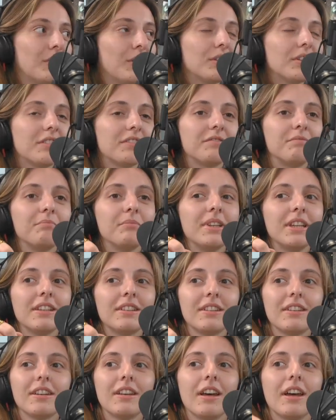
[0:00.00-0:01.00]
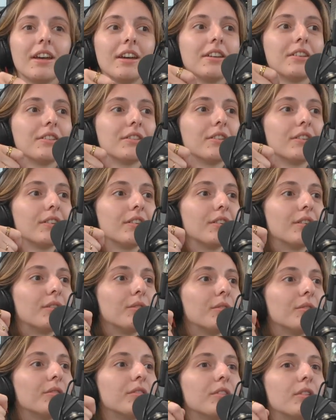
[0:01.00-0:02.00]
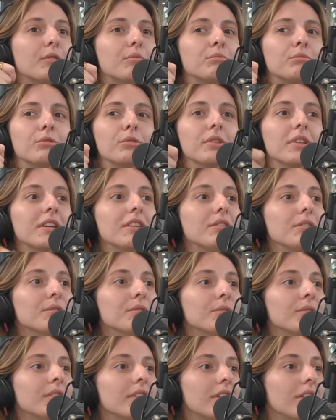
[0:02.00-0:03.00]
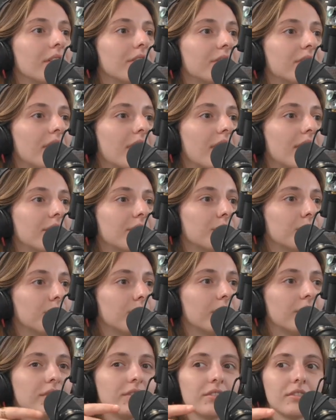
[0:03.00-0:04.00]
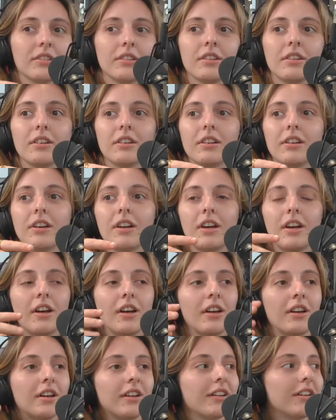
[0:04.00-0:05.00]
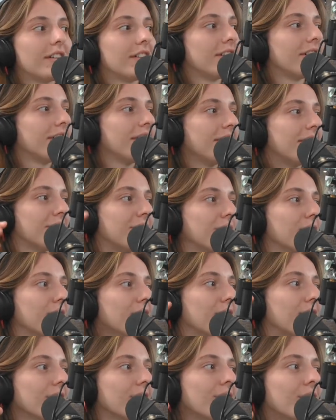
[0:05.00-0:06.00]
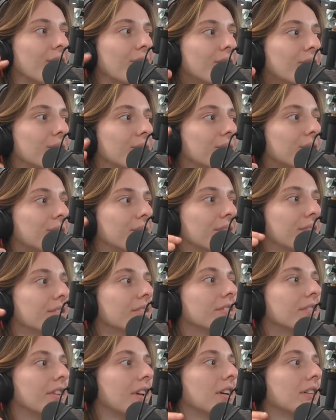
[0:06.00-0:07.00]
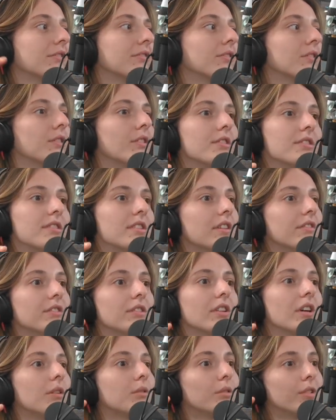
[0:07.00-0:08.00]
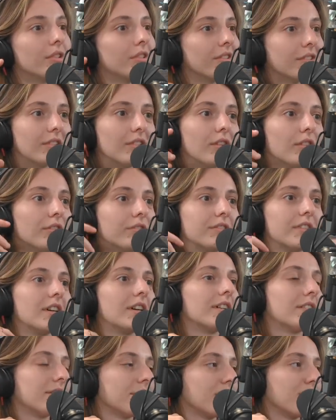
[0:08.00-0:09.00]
of meat, like bourguignon and all of that, which is a cook like for 7 hours and all of that.